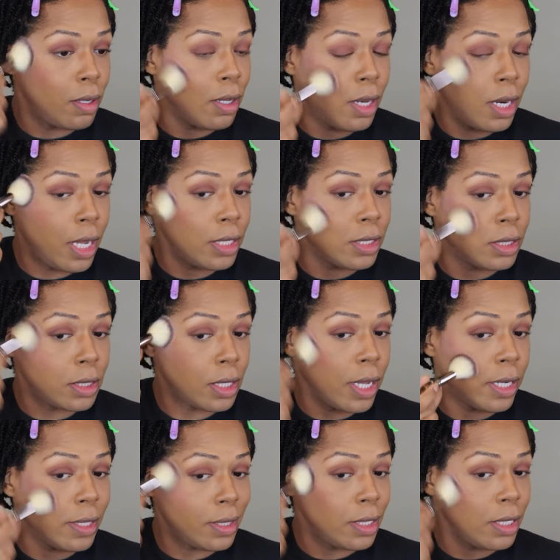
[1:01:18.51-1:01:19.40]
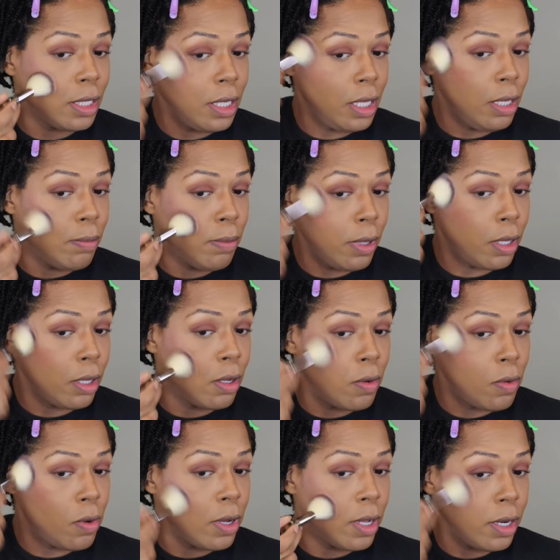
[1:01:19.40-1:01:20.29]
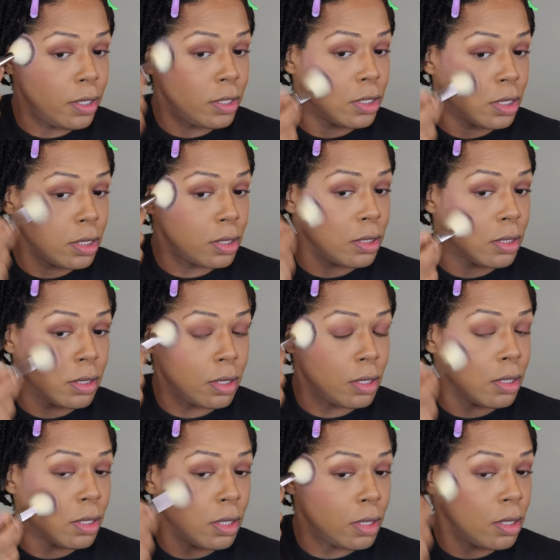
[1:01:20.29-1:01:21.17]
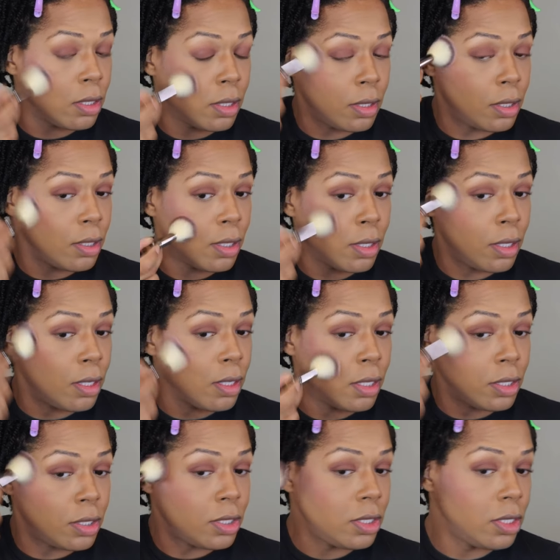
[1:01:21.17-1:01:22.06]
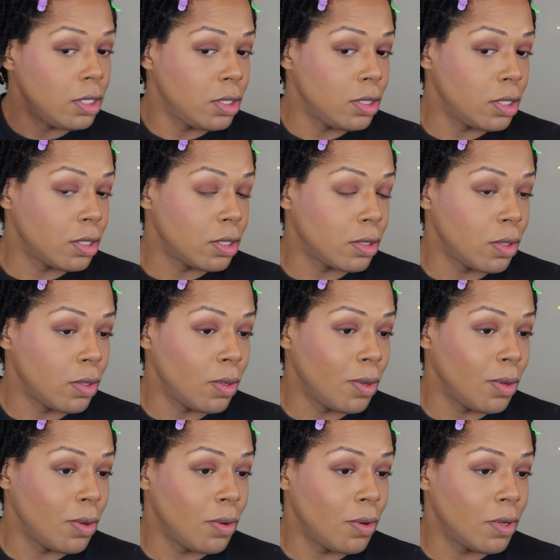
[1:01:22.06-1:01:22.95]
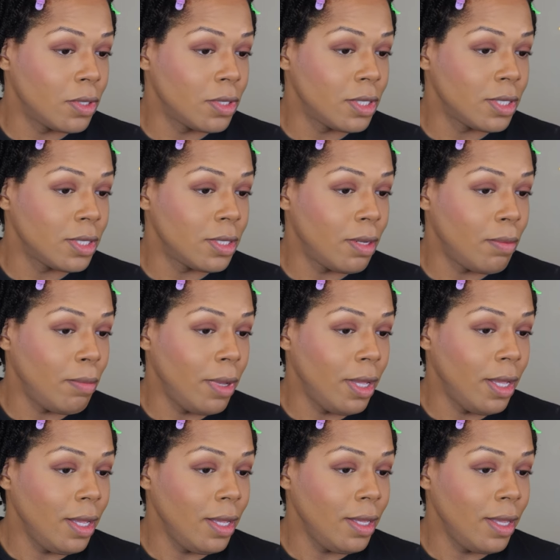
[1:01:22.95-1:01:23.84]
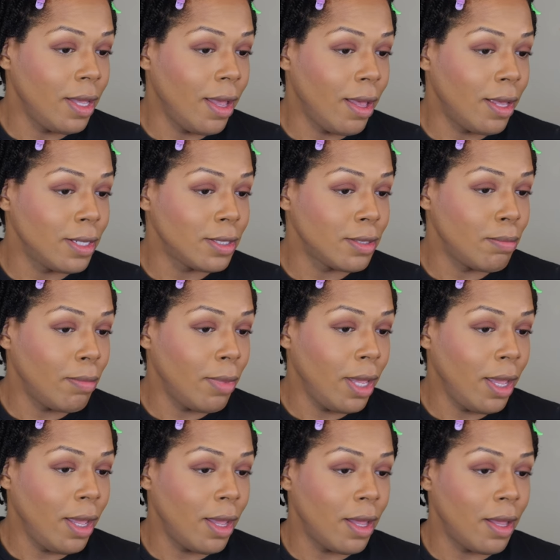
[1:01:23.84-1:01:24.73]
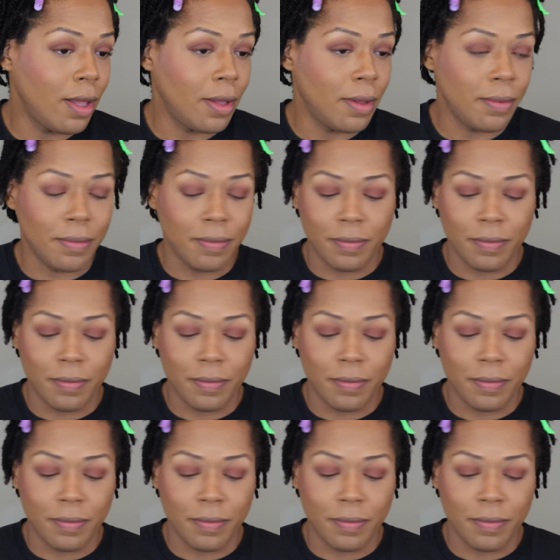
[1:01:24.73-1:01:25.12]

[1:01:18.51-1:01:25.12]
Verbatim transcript: And I just like to keep it going. Just, she's just gorgeous to me. Yes, ma'am.